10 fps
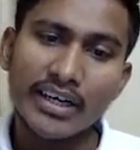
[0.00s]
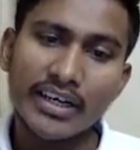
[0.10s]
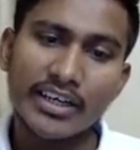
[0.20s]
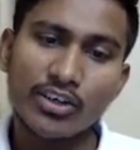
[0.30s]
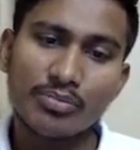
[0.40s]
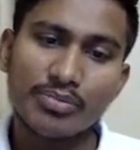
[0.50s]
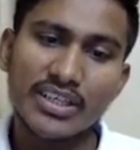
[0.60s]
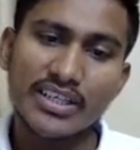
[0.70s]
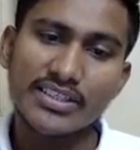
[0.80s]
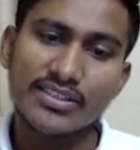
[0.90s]
100
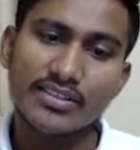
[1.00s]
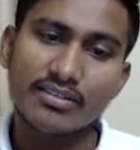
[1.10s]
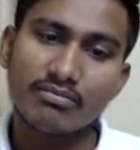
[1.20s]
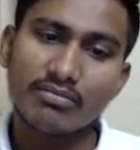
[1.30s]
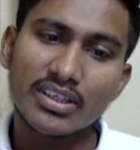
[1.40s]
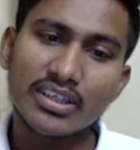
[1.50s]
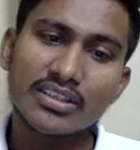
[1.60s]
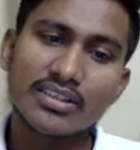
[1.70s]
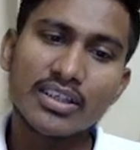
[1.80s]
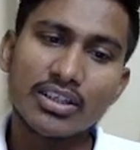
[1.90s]
rupees is
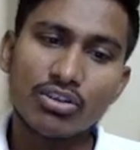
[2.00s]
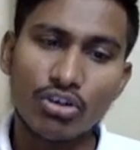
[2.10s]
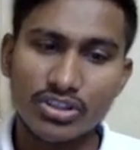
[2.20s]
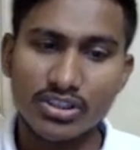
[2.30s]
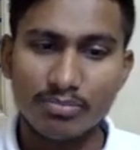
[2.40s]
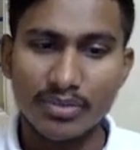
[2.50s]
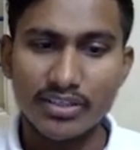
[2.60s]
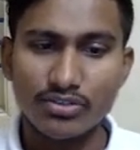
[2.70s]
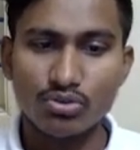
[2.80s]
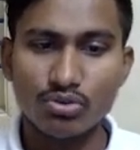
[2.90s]
the cost price.
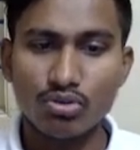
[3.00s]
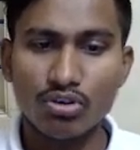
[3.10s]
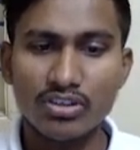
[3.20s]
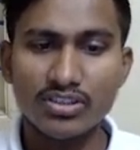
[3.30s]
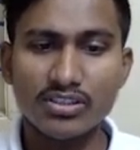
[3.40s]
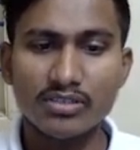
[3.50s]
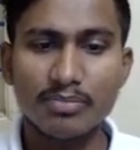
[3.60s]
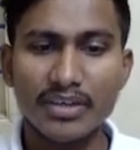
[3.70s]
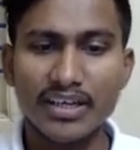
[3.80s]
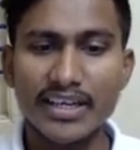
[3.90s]
So cost
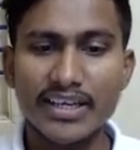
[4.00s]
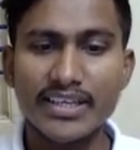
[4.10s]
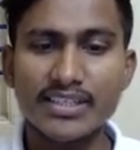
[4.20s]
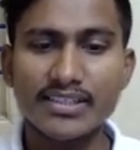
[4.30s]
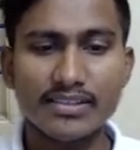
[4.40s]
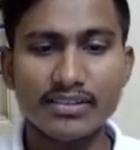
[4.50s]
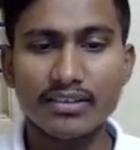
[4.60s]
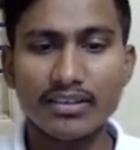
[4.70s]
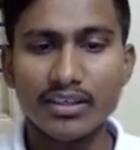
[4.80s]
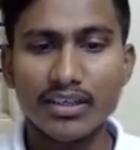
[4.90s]
price,
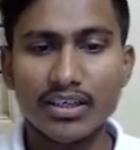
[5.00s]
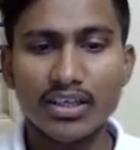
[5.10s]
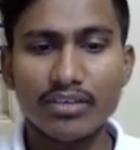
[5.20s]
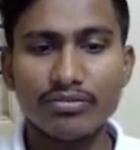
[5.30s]
if